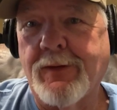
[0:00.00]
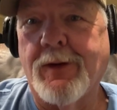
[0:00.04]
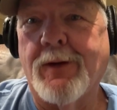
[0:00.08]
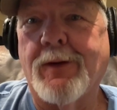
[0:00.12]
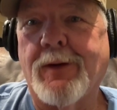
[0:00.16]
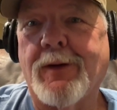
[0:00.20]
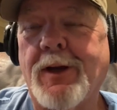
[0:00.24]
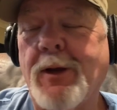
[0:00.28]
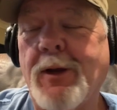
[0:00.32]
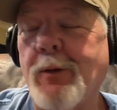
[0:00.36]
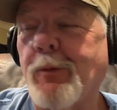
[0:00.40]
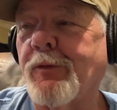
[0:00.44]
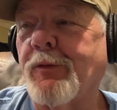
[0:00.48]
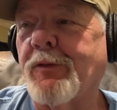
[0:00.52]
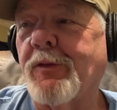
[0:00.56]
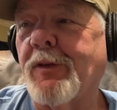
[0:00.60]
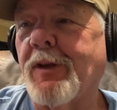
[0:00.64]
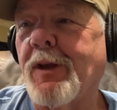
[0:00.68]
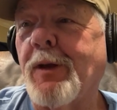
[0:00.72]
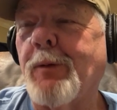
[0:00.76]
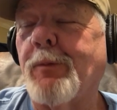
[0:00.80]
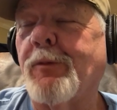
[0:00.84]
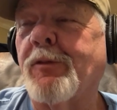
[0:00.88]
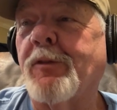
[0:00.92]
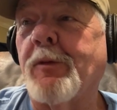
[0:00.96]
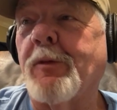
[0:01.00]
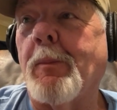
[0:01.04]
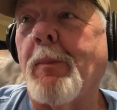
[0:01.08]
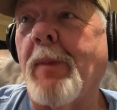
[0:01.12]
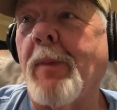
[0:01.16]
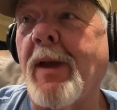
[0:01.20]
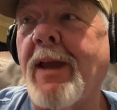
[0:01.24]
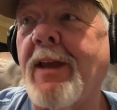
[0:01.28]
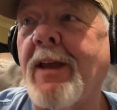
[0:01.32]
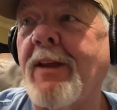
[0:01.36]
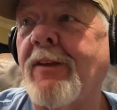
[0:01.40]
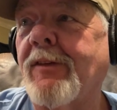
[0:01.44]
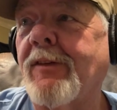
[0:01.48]
sir. It was
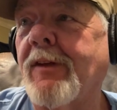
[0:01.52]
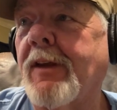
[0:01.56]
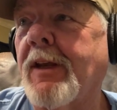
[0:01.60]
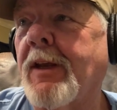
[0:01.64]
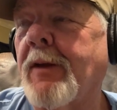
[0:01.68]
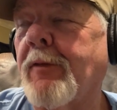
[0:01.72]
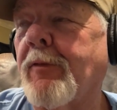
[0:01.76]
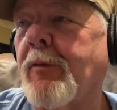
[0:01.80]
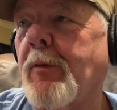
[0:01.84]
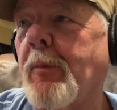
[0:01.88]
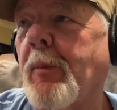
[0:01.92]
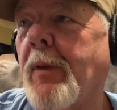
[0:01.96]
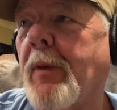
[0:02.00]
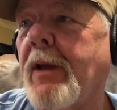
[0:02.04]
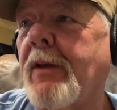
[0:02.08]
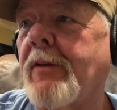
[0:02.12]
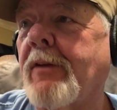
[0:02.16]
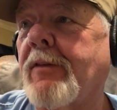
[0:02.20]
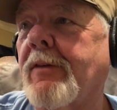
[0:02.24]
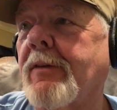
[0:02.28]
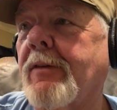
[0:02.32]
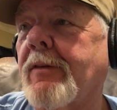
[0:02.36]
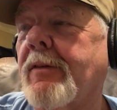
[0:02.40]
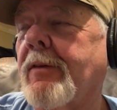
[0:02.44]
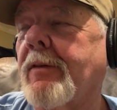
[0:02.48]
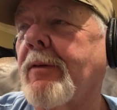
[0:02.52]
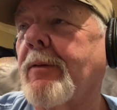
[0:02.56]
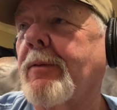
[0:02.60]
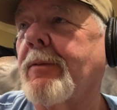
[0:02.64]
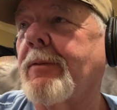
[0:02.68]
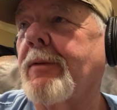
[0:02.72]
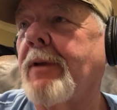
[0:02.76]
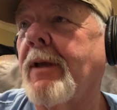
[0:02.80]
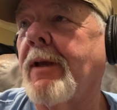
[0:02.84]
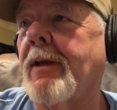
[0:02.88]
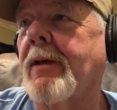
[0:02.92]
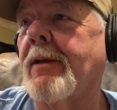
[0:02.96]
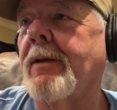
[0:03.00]
amazing information. So
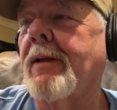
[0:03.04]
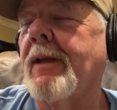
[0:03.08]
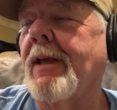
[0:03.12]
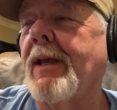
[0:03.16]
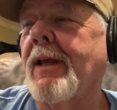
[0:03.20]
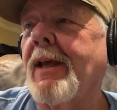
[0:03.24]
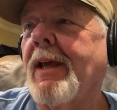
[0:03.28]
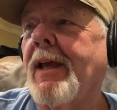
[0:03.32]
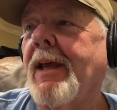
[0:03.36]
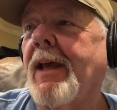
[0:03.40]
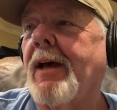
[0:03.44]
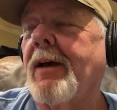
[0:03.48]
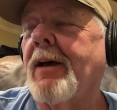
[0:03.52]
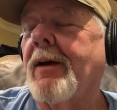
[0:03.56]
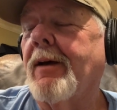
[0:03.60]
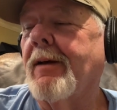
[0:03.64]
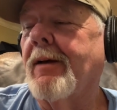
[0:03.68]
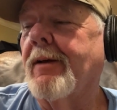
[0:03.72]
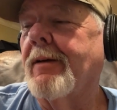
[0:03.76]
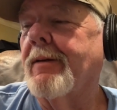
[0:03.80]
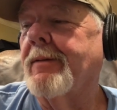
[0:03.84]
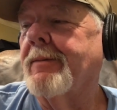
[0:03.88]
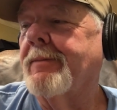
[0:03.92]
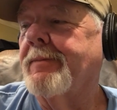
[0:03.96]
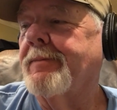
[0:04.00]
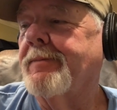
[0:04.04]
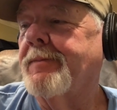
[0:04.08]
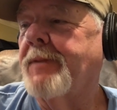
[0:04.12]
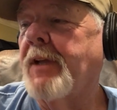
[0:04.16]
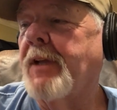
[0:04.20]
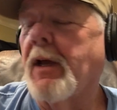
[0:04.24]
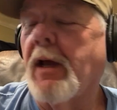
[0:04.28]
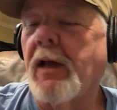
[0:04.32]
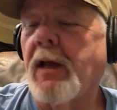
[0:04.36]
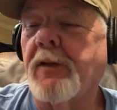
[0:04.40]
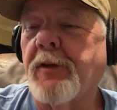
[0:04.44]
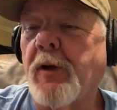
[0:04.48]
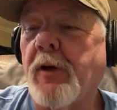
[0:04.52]
yeah,
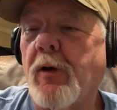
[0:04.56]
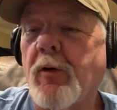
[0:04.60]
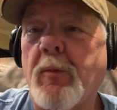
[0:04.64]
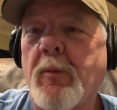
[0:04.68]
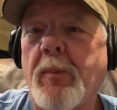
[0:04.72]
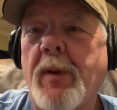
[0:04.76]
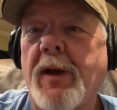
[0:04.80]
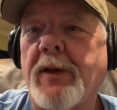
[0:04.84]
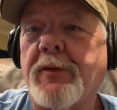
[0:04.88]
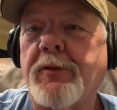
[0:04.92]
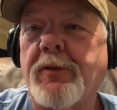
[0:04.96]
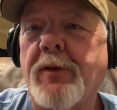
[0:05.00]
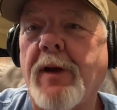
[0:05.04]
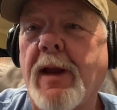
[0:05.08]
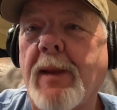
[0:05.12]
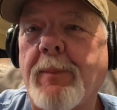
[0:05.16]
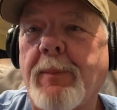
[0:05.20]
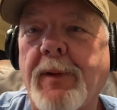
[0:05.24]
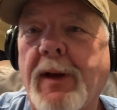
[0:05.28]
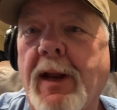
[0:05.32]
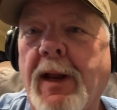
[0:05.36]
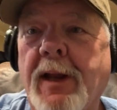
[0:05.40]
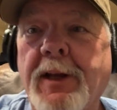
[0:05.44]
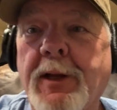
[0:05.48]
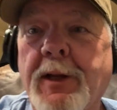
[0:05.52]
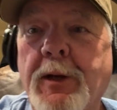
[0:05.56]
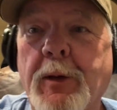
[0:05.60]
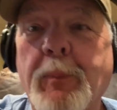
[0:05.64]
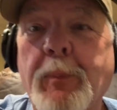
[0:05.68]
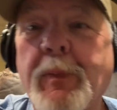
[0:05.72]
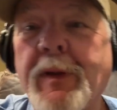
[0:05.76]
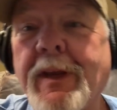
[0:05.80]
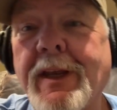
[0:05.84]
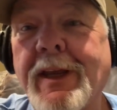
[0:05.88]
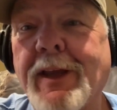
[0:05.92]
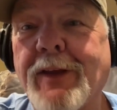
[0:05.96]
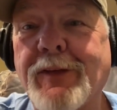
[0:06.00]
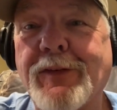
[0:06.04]
I talk about trapping. I did
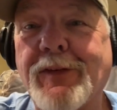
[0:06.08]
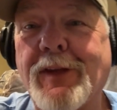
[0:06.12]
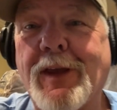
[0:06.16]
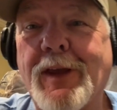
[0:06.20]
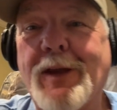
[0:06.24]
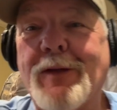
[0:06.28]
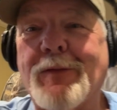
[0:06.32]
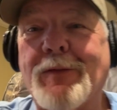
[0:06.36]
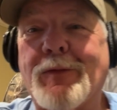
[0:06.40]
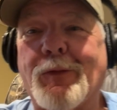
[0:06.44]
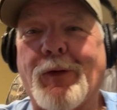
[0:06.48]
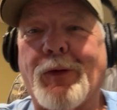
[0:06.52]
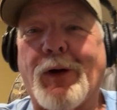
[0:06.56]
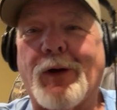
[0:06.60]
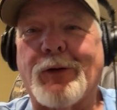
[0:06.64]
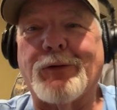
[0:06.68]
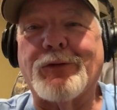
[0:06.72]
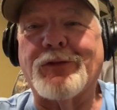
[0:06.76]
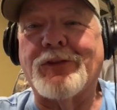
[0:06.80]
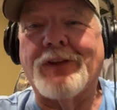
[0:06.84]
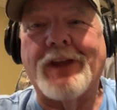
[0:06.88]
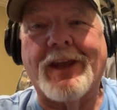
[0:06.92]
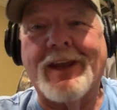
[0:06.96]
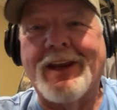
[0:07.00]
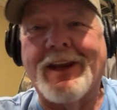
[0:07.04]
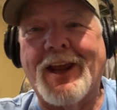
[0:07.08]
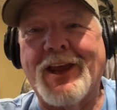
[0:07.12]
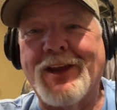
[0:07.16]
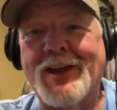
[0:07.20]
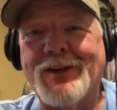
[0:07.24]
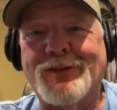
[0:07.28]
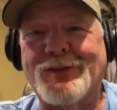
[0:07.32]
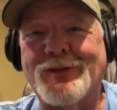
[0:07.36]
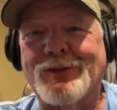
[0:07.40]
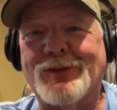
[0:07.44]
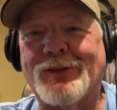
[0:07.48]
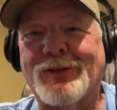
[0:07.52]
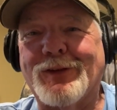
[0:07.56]
a PSA for our state
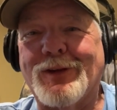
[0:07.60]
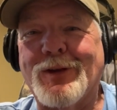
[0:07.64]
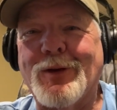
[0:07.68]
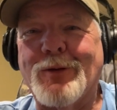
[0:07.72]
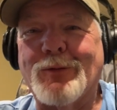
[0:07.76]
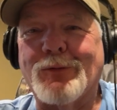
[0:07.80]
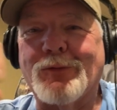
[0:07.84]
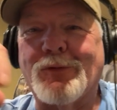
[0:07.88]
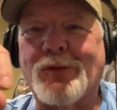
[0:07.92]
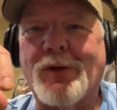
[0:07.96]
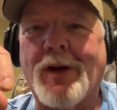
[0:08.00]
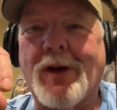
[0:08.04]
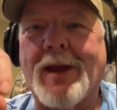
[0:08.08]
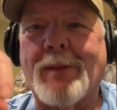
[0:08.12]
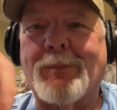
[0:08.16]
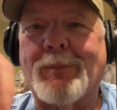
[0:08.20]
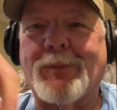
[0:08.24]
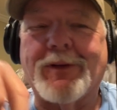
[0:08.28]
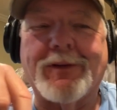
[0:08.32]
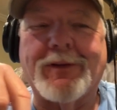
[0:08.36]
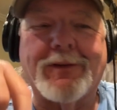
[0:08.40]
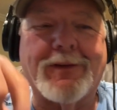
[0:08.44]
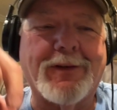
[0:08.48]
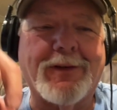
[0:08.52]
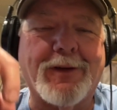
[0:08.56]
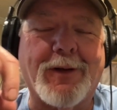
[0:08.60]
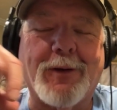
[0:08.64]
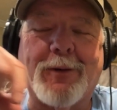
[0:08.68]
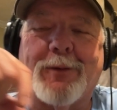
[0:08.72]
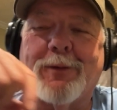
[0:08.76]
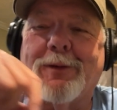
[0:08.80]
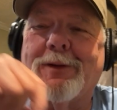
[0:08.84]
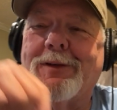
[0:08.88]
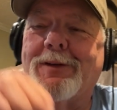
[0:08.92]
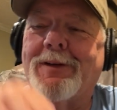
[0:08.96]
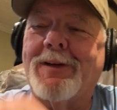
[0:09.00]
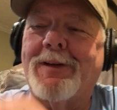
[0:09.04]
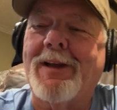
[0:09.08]
agency on trapping, you
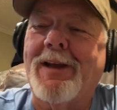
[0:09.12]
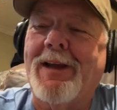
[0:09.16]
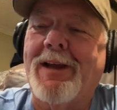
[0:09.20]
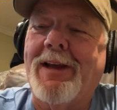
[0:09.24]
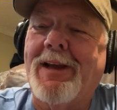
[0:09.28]
know, and